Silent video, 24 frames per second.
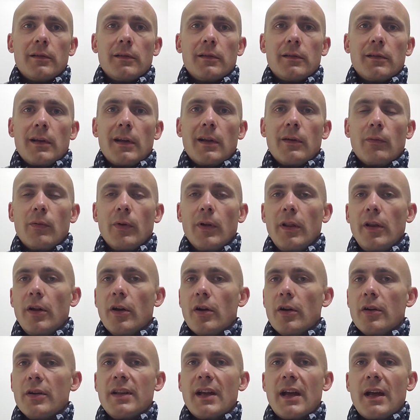I had a really
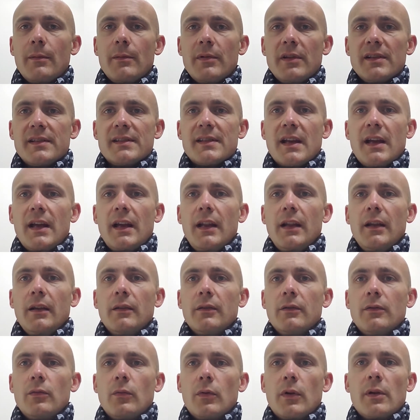hard time
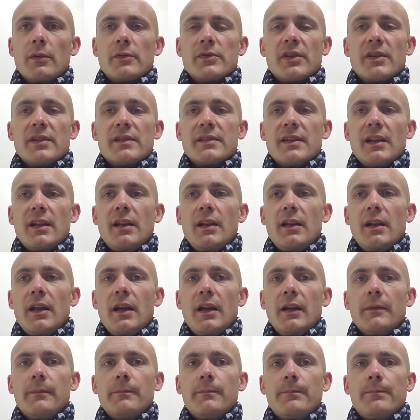deciding what I was going to say
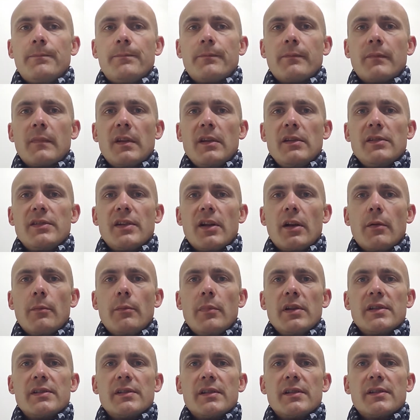today. You see, our
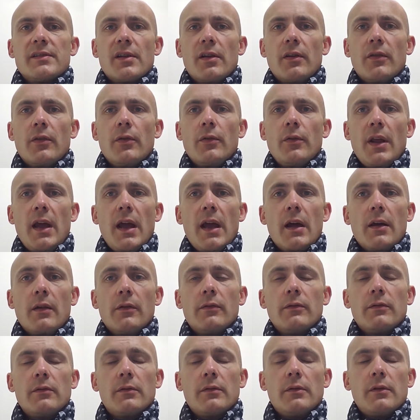business, although
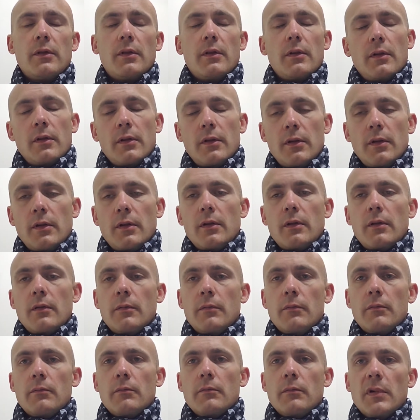down,
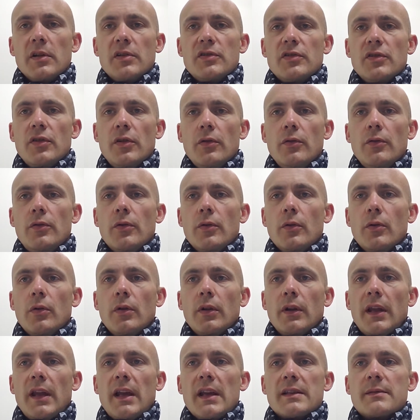much due to oil
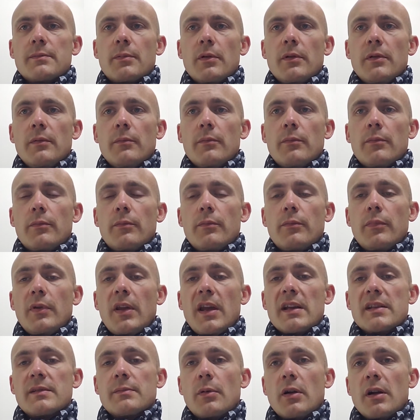and gas
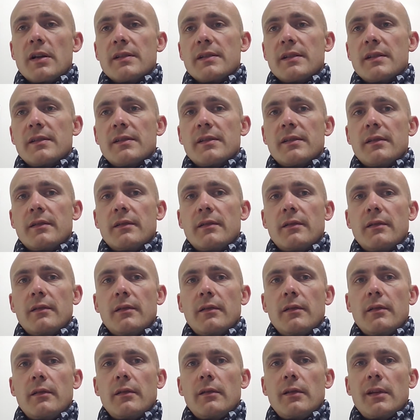prices,
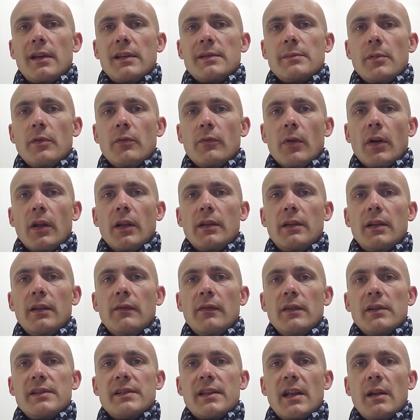has been
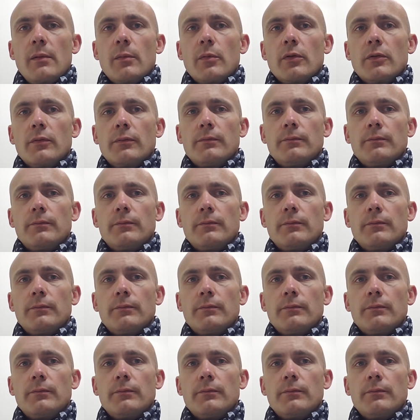relatively stable.